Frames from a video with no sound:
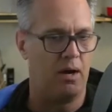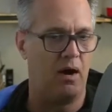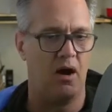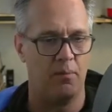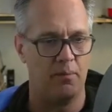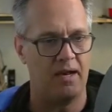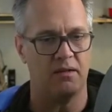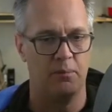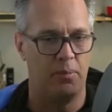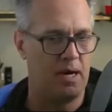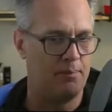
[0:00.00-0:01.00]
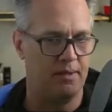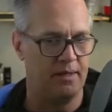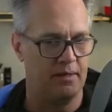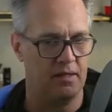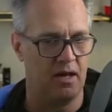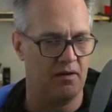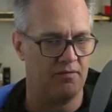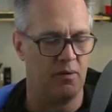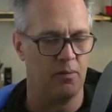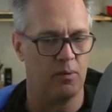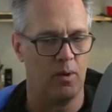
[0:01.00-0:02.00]
automatically populate a lot of
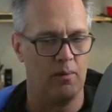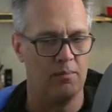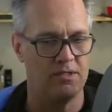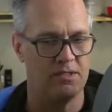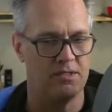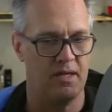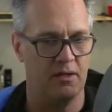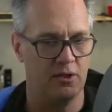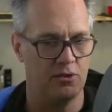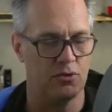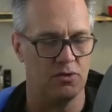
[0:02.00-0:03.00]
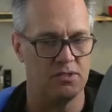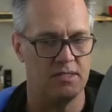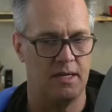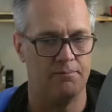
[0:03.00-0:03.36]
our requirements and control set.